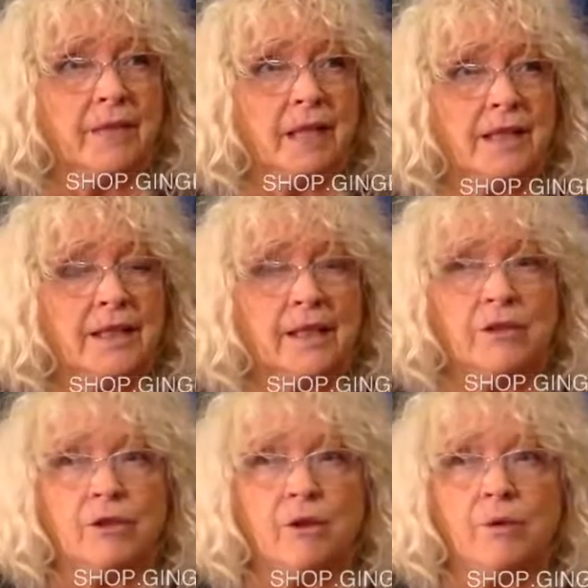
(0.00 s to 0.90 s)
And
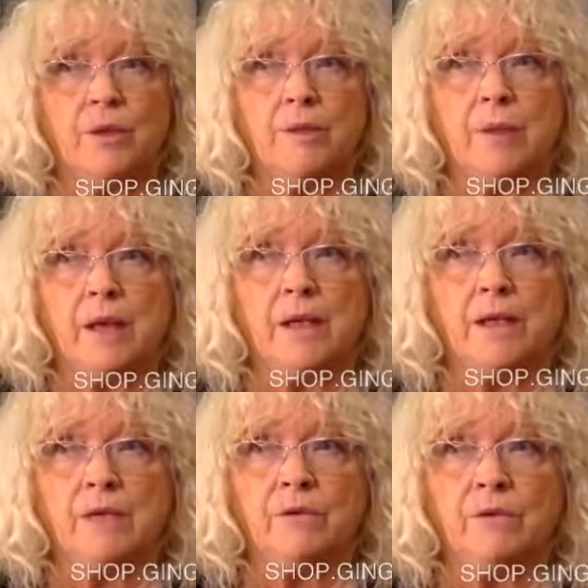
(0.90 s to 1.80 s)
Cecil always
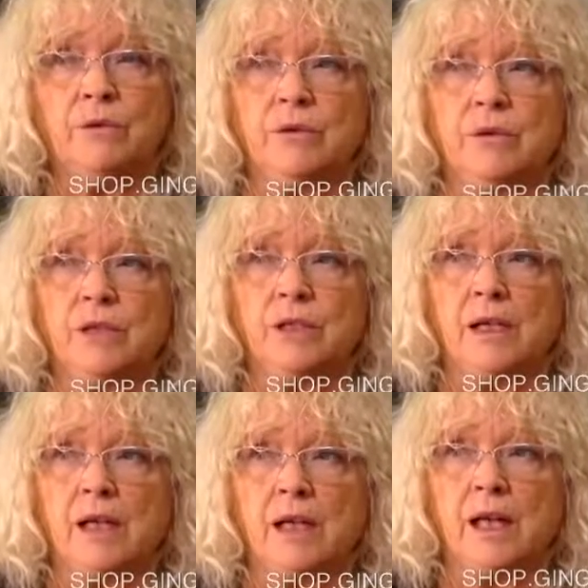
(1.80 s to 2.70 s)
painted fools
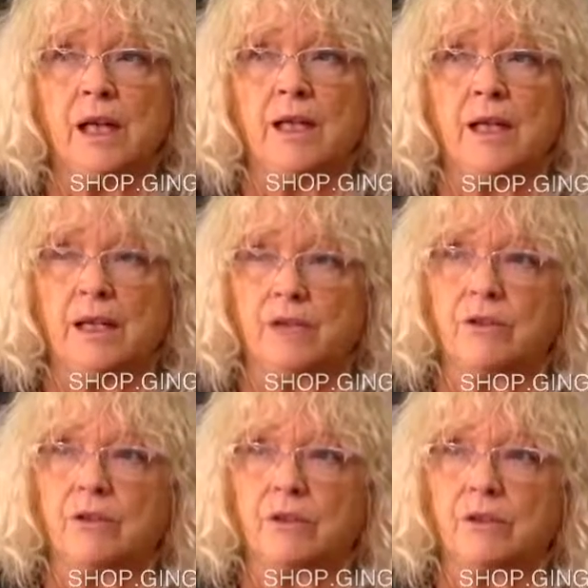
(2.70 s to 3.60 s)
and
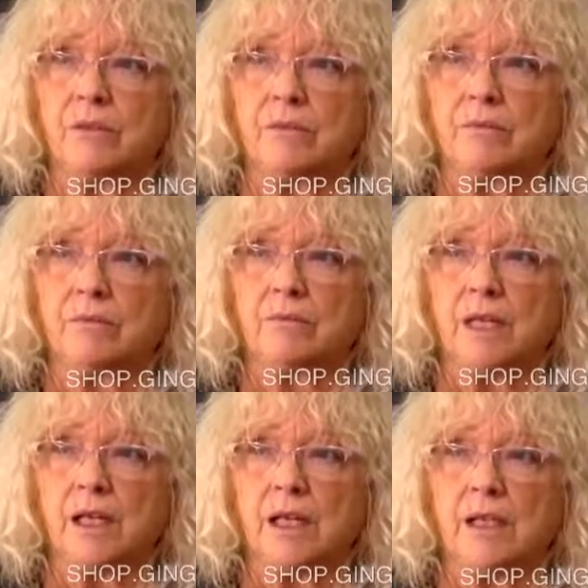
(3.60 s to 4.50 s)
angels.
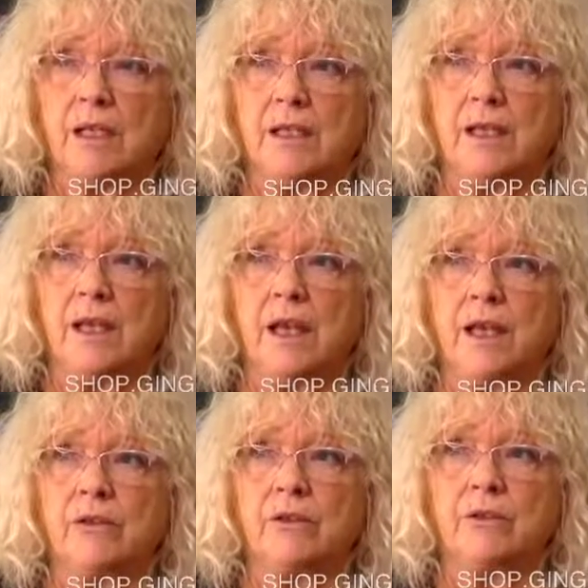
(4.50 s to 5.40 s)
The
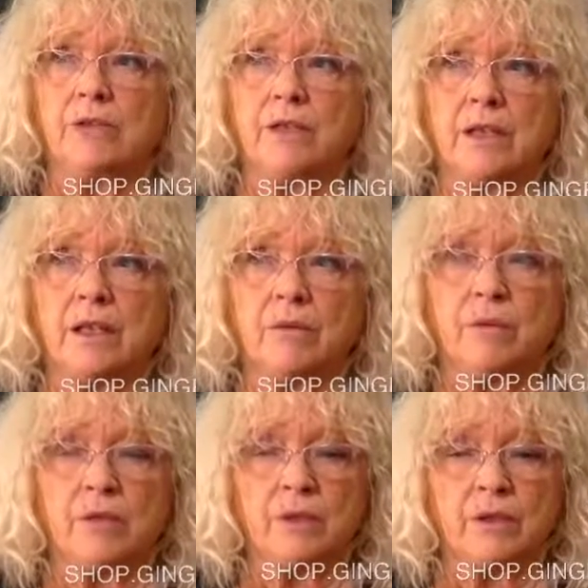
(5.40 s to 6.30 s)
angels, he said,
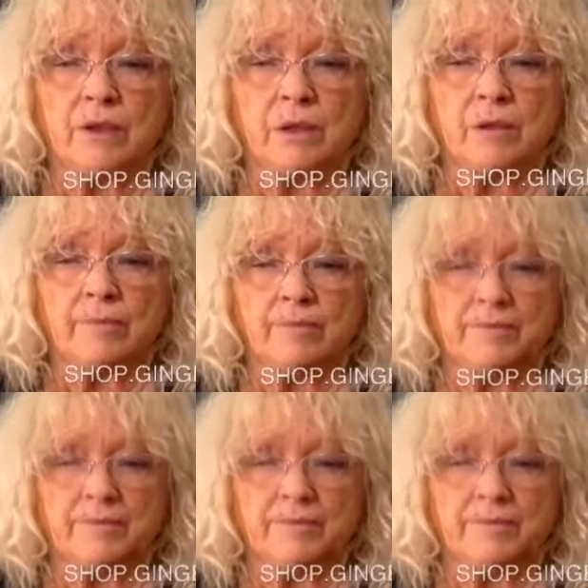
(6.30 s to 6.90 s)
was um,